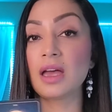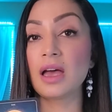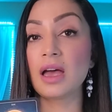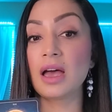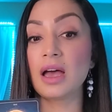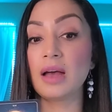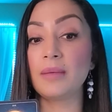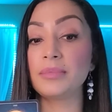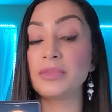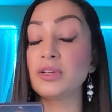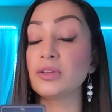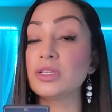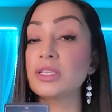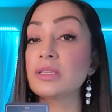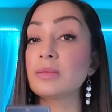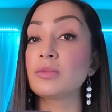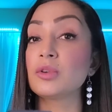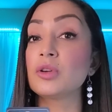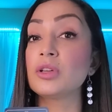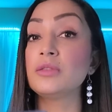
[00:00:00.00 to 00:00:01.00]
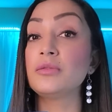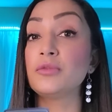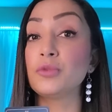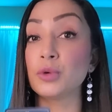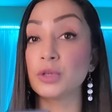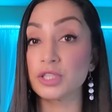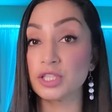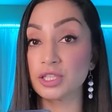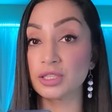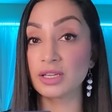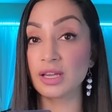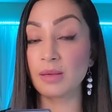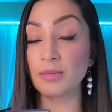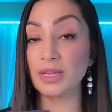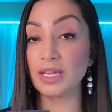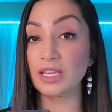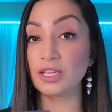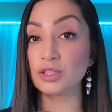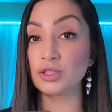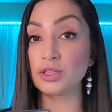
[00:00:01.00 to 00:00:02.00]
Um, there is some good fortune
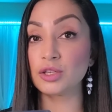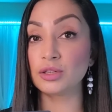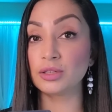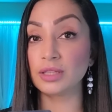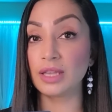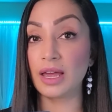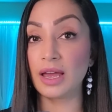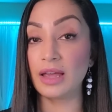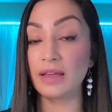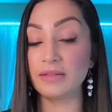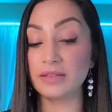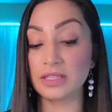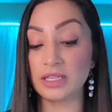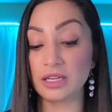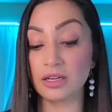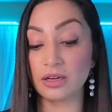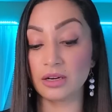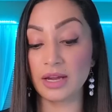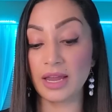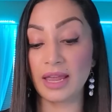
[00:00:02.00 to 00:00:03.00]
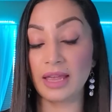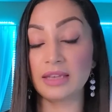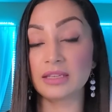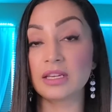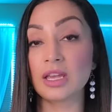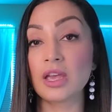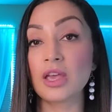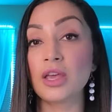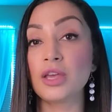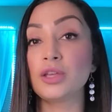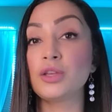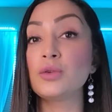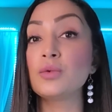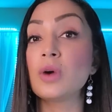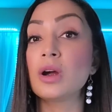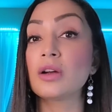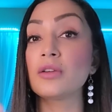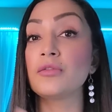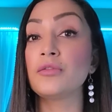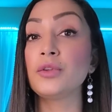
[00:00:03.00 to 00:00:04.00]
coming into your lives here and you
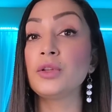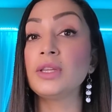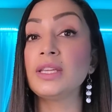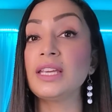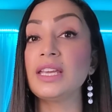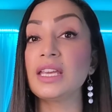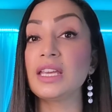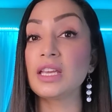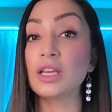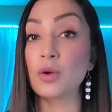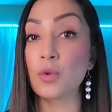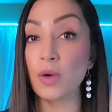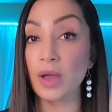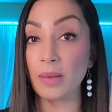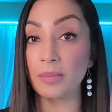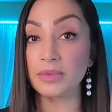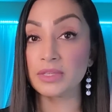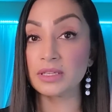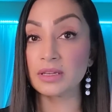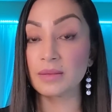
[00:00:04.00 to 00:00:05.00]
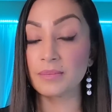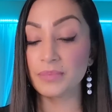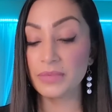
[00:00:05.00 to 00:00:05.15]
are fully equipped.